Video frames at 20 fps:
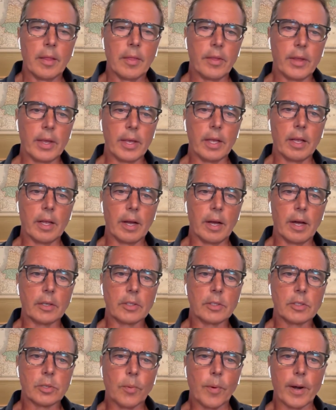the
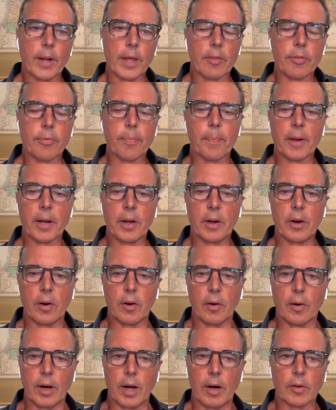20th
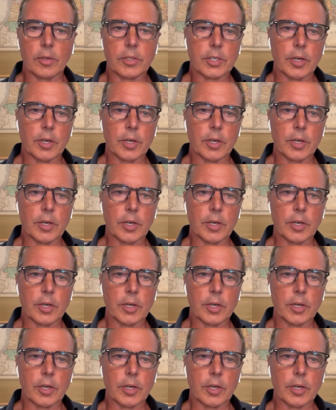parallel.